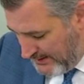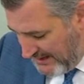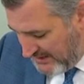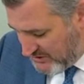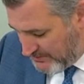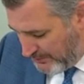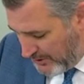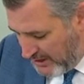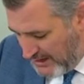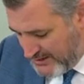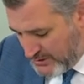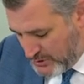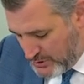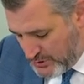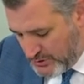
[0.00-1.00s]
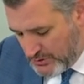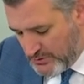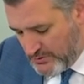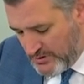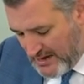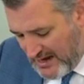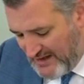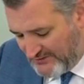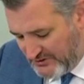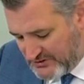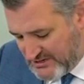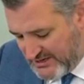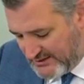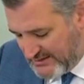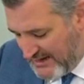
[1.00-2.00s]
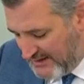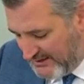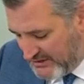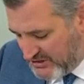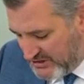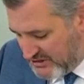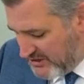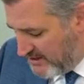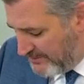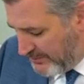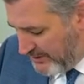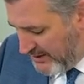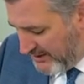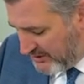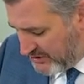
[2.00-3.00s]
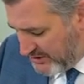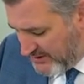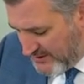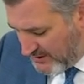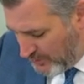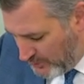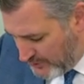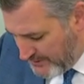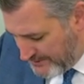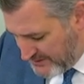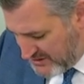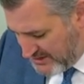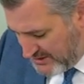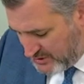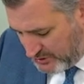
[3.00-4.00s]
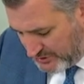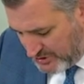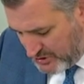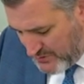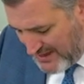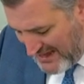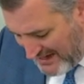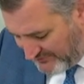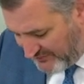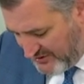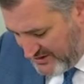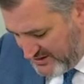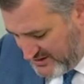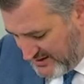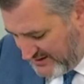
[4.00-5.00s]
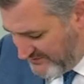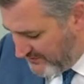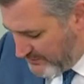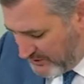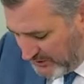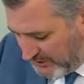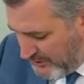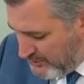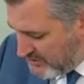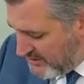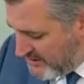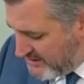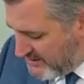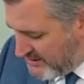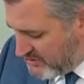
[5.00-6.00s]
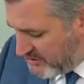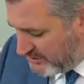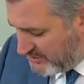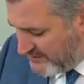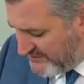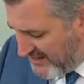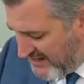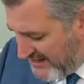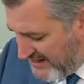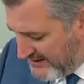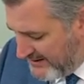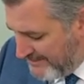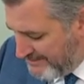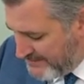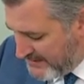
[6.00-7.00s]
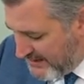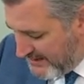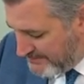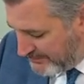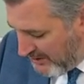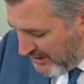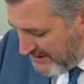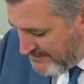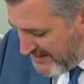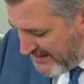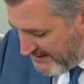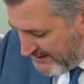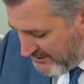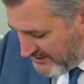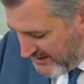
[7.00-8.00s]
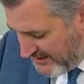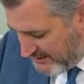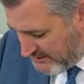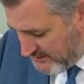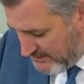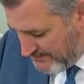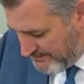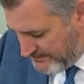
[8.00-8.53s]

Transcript: has brought new, novel technologies into production that hold the potential to do everything from closing the digital divide in broadband internet